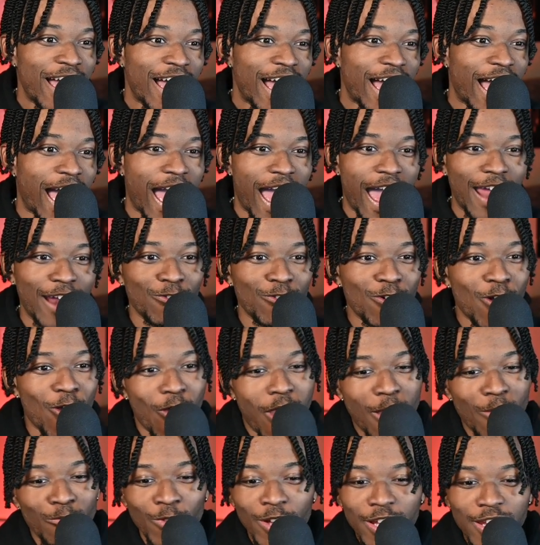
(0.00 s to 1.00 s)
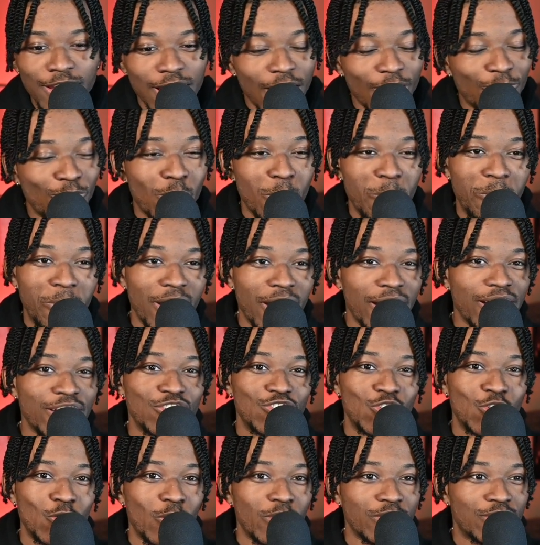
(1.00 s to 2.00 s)
I, I, don't know. I'm really loving what Bud is
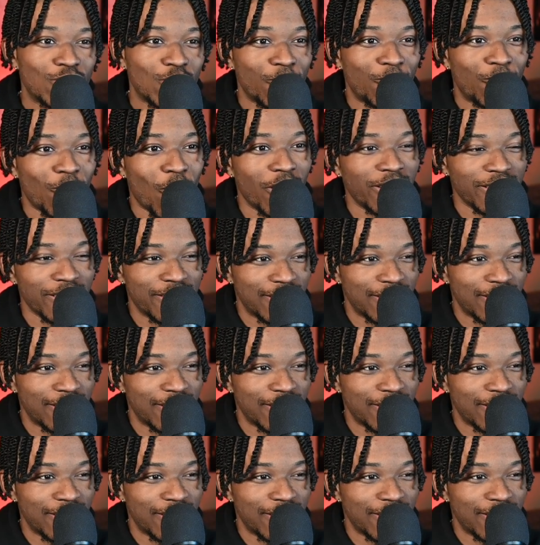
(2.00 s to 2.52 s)
doing so far this